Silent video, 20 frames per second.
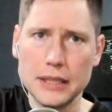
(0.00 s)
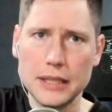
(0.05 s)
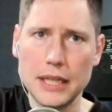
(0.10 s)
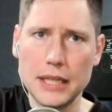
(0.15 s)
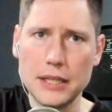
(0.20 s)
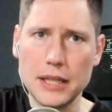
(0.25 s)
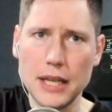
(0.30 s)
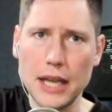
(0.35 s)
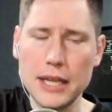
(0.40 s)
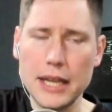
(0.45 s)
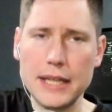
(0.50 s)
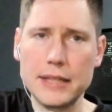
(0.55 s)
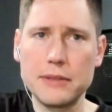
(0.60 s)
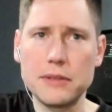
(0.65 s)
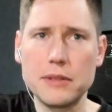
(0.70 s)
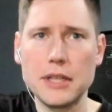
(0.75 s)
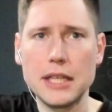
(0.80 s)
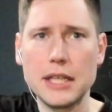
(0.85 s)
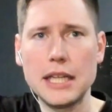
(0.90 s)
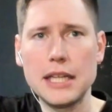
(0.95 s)
it. I
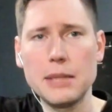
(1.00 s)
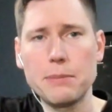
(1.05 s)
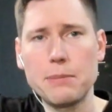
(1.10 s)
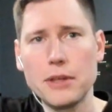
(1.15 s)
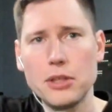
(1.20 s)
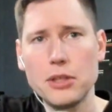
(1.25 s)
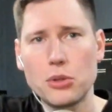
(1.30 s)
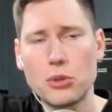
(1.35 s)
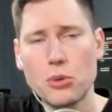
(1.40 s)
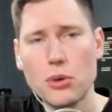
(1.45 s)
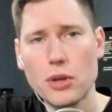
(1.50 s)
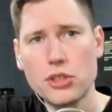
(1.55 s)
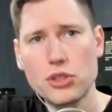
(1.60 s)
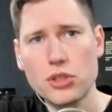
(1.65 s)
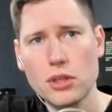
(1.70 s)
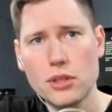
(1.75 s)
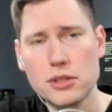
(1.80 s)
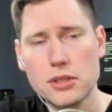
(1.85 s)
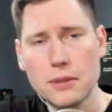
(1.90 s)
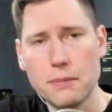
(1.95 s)
and and anybody who
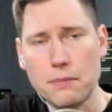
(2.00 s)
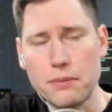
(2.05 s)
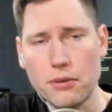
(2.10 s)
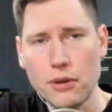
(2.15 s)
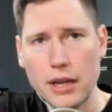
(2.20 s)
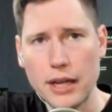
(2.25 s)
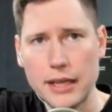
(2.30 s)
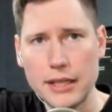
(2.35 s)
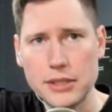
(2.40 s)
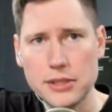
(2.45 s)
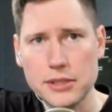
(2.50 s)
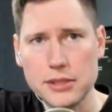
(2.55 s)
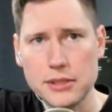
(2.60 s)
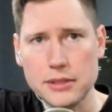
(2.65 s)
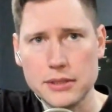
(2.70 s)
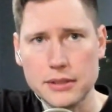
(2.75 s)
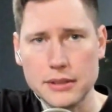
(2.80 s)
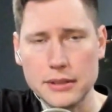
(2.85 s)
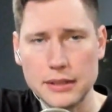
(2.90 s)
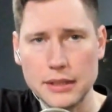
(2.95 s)
questions the
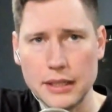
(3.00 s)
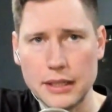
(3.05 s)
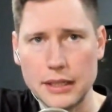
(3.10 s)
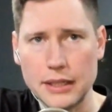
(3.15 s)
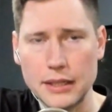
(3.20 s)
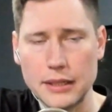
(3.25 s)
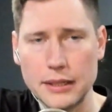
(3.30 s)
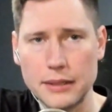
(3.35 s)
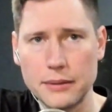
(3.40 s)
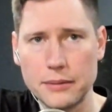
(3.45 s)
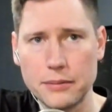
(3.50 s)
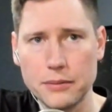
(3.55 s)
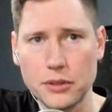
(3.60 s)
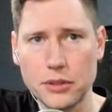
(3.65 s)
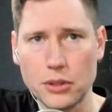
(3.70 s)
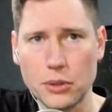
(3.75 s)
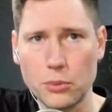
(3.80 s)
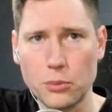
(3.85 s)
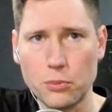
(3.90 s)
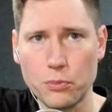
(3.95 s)
price, uh, you
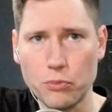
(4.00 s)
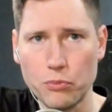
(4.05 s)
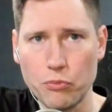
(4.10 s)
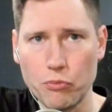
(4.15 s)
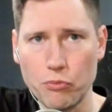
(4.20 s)
know,